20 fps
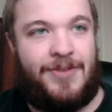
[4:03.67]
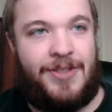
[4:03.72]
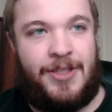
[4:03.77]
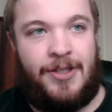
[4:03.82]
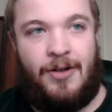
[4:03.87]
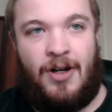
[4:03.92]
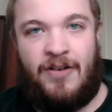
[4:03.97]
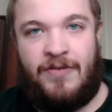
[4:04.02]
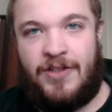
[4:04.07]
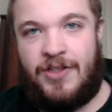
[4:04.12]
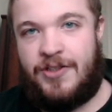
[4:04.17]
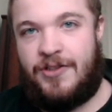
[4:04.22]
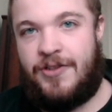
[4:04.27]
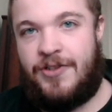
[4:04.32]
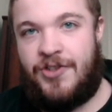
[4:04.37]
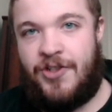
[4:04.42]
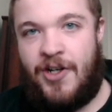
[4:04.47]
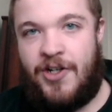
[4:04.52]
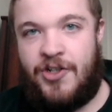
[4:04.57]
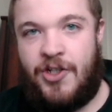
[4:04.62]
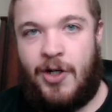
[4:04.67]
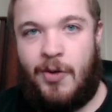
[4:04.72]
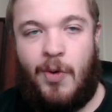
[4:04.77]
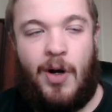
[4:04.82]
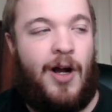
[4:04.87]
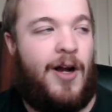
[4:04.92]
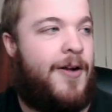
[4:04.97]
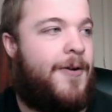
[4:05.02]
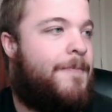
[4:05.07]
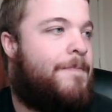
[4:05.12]
you know, obviously J.J.
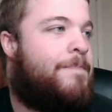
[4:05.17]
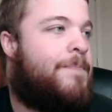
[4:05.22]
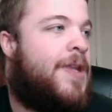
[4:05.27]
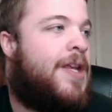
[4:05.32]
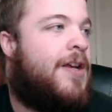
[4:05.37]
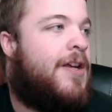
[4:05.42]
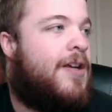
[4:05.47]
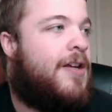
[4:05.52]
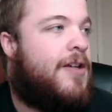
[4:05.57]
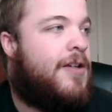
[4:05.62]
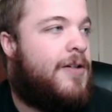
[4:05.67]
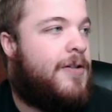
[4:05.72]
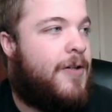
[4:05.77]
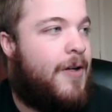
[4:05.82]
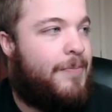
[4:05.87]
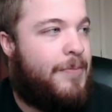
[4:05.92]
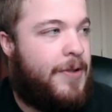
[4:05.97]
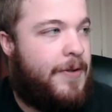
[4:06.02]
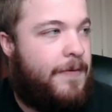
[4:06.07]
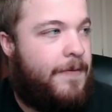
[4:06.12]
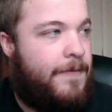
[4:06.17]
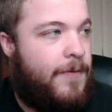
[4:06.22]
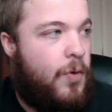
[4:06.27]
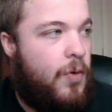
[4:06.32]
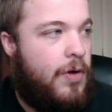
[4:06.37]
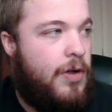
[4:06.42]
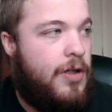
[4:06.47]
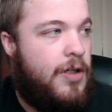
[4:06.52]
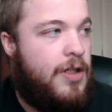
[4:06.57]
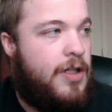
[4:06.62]
Watt. Number
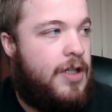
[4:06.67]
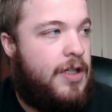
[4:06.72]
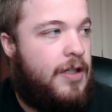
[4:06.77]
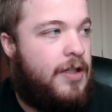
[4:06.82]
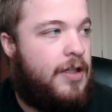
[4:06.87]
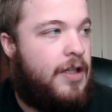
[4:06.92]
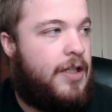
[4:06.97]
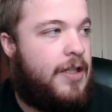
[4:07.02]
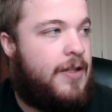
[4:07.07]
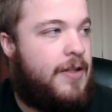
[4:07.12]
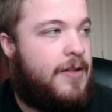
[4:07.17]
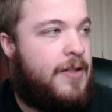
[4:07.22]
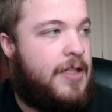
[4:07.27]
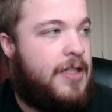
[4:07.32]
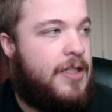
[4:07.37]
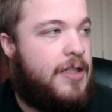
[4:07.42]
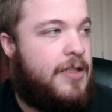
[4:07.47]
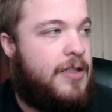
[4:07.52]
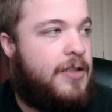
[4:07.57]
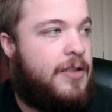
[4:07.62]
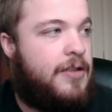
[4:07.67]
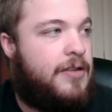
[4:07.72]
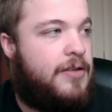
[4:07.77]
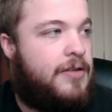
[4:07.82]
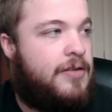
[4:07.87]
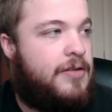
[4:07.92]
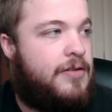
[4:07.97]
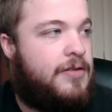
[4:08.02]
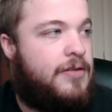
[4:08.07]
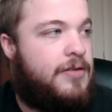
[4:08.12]
four, the
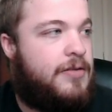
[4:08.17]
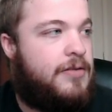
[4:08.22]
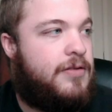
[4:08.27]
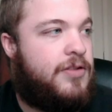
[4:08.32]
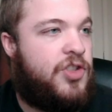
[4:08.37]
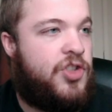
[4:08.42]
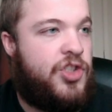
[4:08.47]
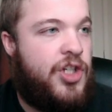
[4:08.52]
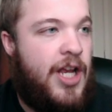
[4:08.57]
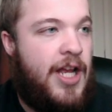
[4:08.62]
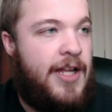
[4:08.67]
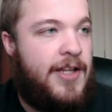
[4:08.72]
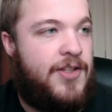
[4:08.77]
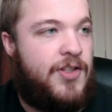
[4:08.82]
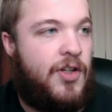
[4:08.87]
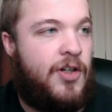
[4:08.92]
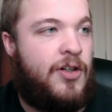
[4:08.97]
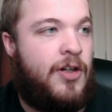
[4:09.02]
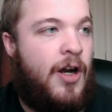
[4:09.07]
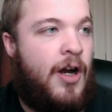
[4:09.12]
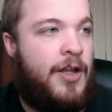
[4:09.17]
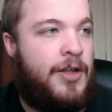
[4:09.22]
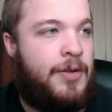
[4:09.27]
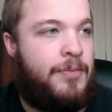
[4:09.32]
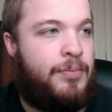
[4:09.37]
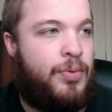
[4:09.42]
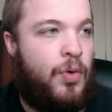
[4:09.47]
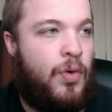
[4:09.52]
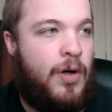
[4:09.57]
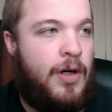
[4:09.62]
Jets are on the
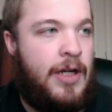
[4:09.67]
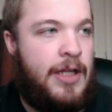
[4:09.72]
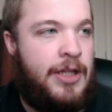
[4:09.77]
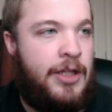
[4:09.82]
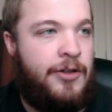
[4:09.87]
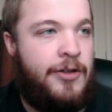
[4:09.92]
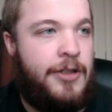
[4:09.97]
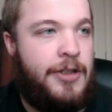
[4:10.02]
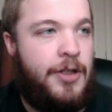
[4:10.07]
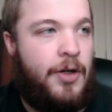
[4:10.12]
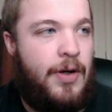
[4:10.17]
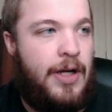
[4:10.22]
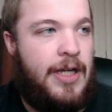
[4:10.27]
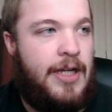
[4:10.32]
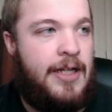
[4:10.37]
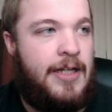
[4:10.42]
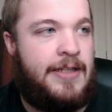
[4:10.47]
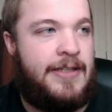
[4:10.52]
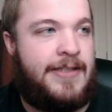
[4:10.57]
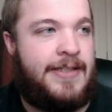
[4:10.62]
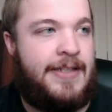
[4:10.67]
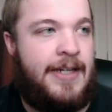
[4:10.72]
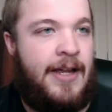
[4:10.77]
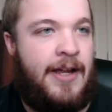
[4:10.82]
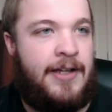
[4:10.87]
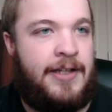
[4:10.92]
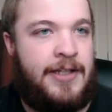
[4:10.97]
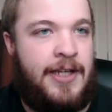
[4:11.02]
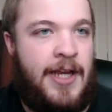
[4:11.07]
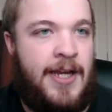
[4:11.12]
board, and they're going to go ahead and
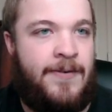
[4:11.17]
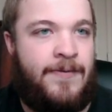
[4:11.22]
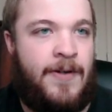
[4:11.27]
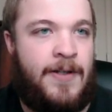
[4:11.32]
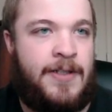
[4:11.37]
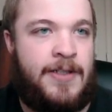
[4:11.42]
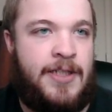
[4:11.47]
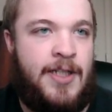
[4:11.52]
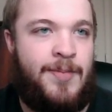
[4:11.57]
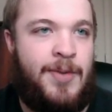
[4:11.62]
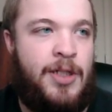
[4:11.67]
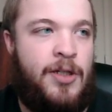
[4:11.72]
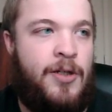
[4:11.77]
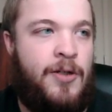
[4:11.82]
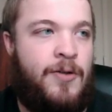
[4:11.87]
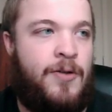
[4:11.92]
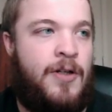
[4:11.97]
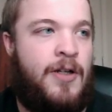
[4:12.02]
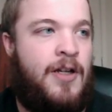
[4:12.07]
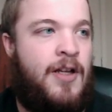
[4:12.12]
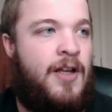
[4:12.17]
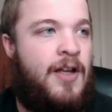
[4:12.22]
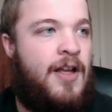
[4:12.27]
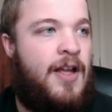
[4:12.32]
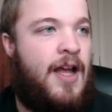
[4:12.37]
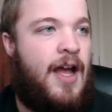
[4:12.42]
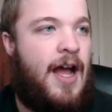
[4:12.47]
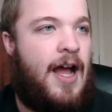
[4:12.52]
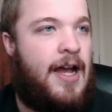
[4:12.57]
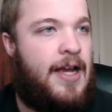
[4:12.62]
snag Kayvon Thibodeau.
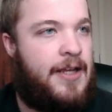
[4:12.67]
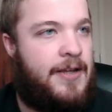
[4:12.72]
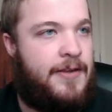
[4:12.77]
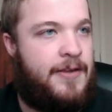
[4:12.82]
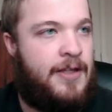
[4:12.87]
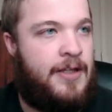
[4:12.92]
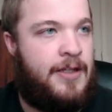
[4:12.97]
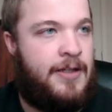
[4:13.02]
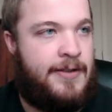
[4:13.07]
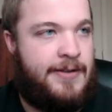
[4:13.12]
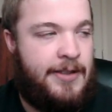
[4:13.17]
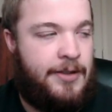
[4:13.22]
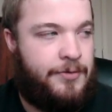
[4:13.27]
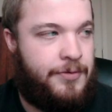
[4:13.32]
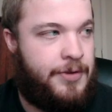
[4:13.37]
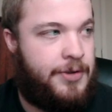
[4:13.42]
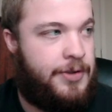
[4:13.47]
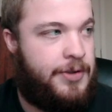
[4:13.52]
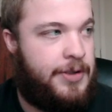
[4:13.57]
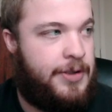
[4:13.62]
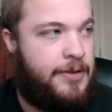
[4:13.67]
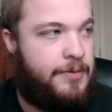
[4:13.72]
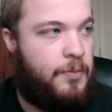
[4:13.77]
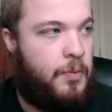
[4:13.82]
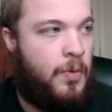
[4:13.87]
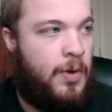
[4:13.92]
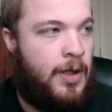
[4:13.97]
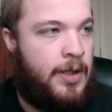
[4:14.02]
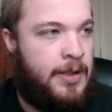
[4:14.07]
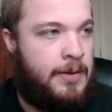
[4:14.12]
I think they'll really
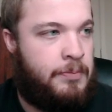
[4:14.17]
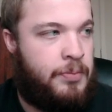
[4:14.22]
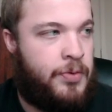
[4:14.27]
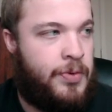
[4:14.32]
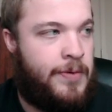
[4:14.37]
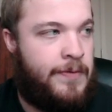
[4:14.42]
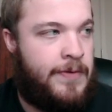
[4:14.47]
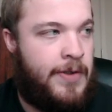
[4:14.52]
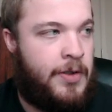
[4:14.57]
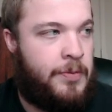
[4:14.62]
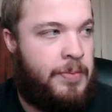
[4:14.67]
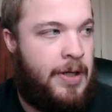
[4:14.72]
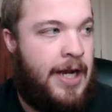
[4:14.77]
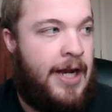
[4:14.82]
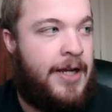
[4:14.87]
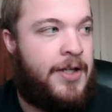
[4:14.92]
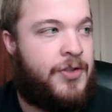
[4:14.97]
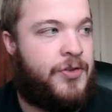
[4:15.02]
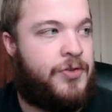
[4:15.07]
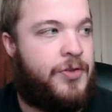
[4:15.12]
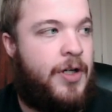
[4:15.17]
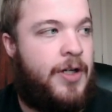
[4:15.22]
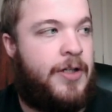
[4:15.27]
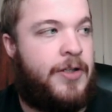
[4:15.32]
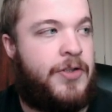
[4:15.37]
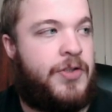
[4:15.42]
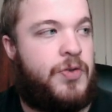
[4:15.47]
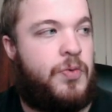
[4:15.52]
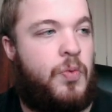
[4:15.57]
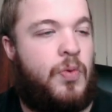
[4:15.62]
want to improve their pass
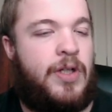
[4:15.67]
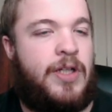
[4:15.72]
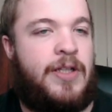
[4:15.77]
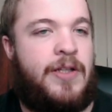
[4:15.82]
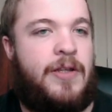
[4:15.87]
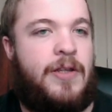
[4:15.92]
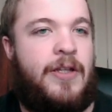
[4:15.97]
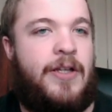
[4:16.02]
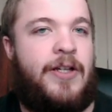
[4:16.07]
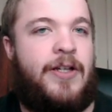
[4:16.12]
rush with